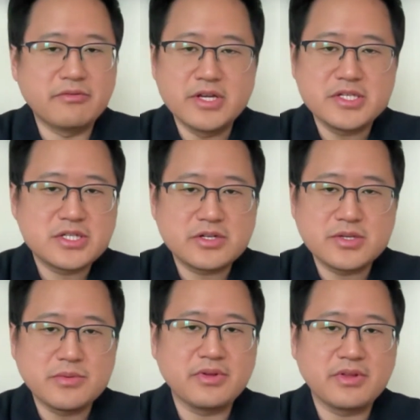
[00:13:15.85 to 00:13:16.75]
risk or
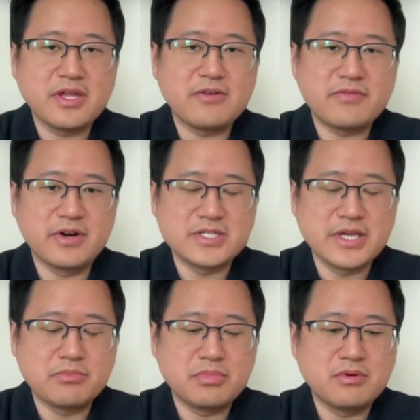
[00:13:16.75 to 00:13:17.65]
something like that, for
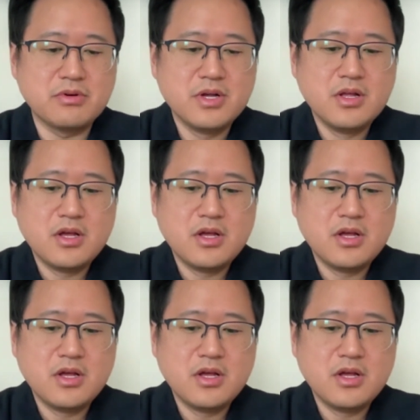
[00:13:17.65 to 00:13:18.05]
example.